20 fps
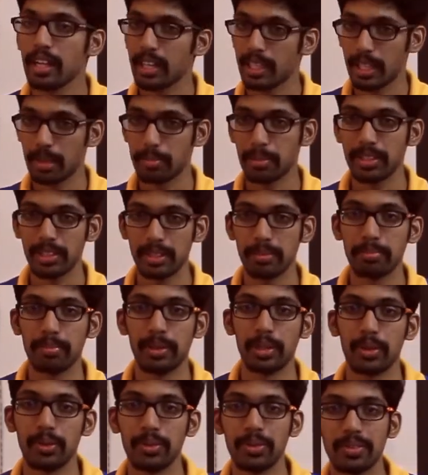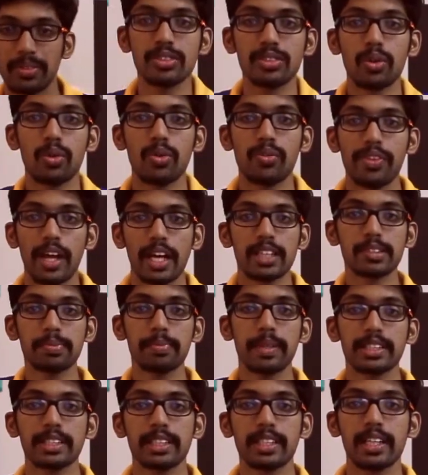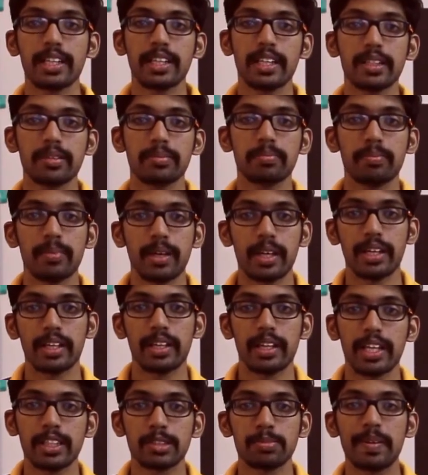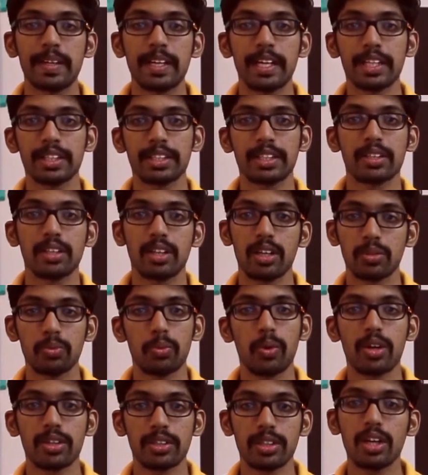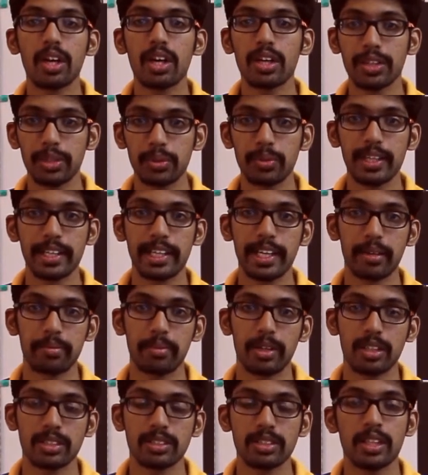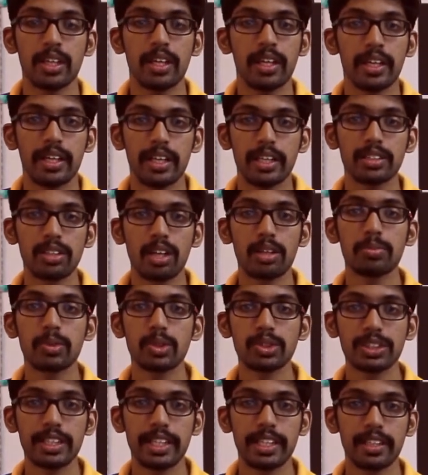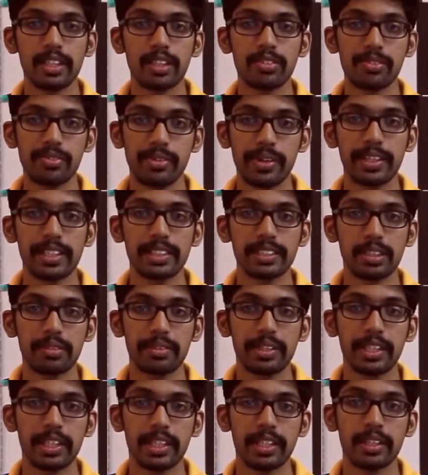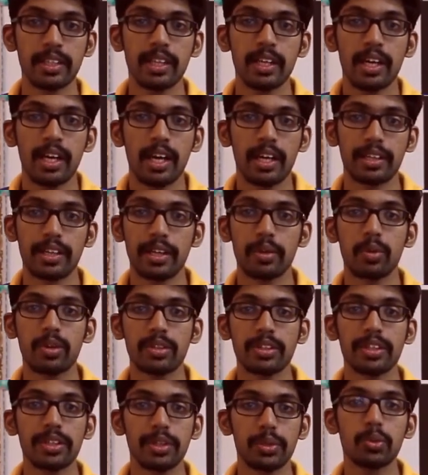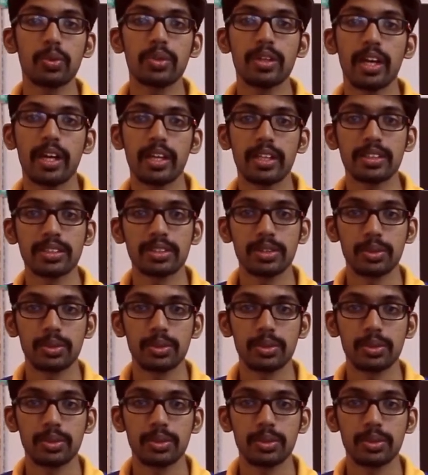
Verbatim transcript: Comment them below. So that's basically my explanation on what are dual cameras. It's almost the end of 2017 and I wanted you guys